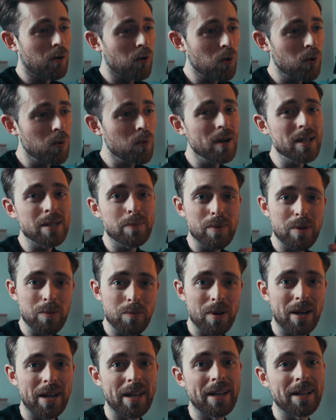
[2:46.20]
Always be
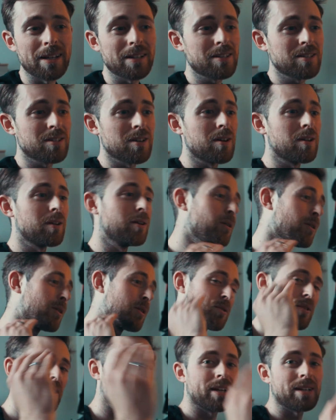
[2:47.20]
willing to look
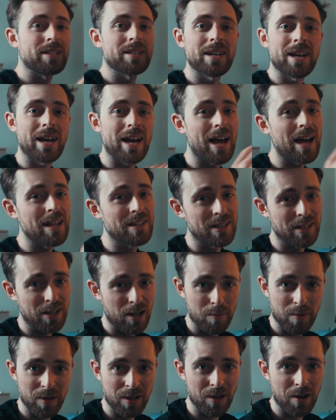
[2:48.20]
at things as they
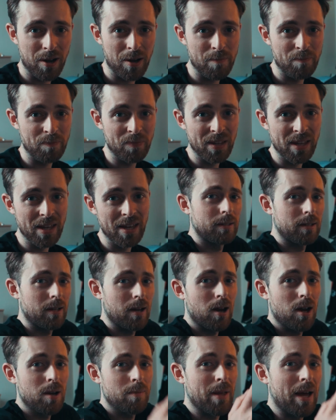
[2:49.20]
come and go.
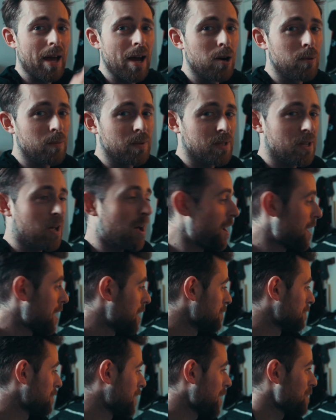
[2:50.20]
I hope that helps.
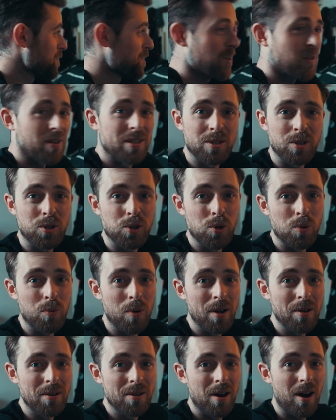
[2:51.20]
Um, I'm sorry it's a short
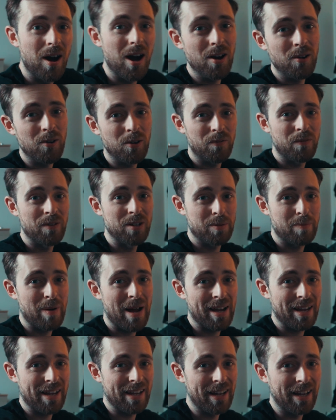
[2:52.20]
one. I've got to finish
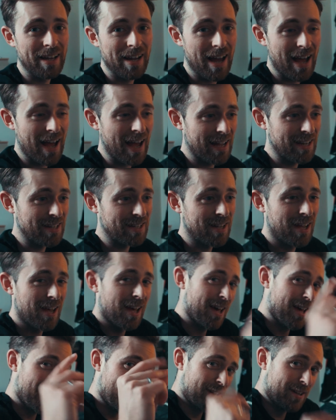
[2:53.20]
packing, and
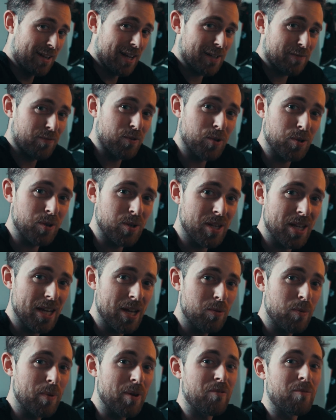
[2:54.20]
the next vlog you see
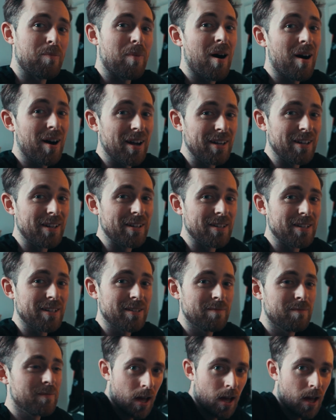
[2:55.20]
will be from Ireland.